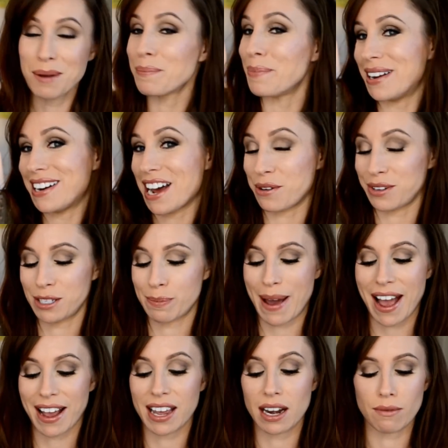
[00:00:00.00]
But now it's
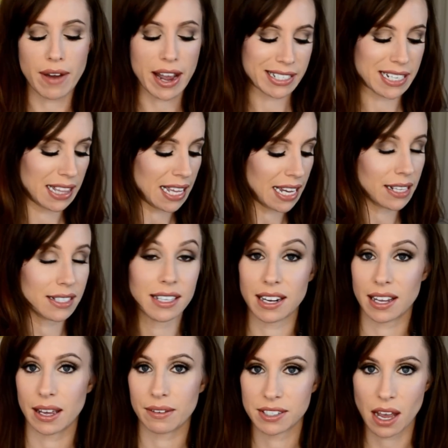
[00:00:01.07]
back. And in fact, I think it's in a
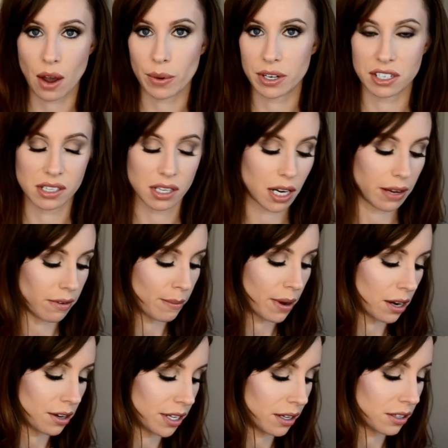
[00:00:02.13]
gift set, which is an even
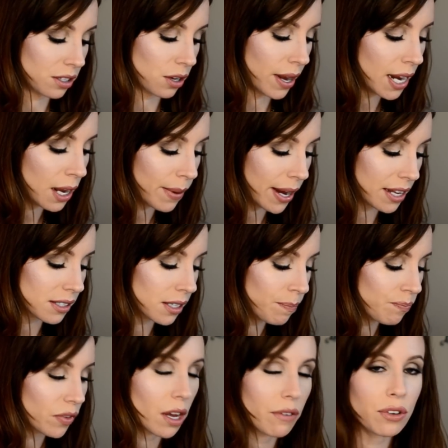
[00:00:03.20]
better deal. So anyways,
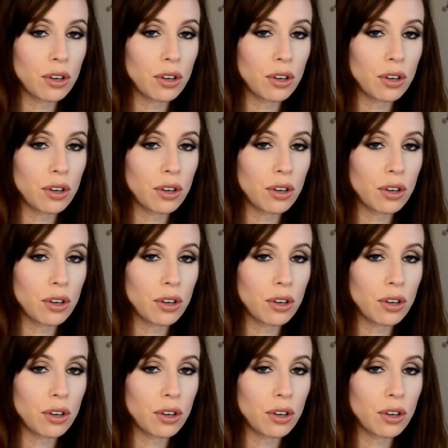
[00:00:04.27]
if